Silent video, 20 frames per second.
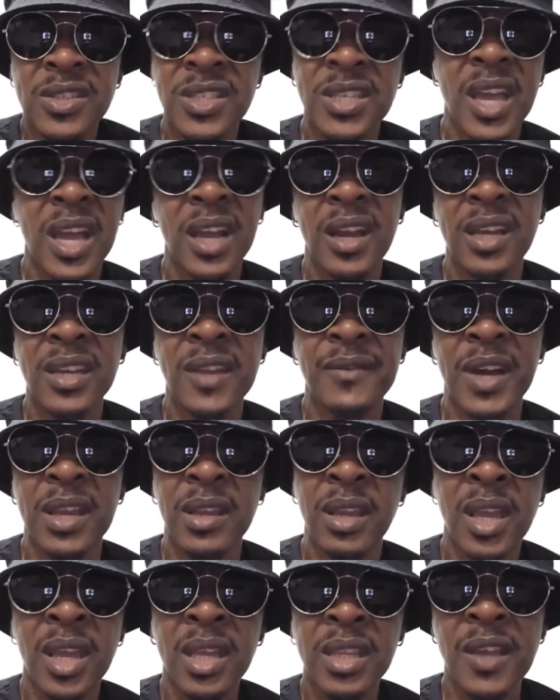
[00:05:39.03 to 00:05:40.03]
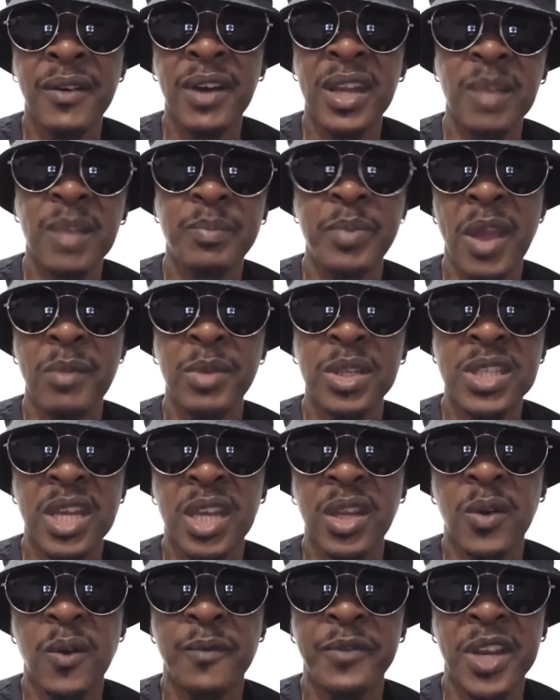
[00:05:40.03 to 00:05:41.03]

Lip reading: so Siaga never the Prime Minister and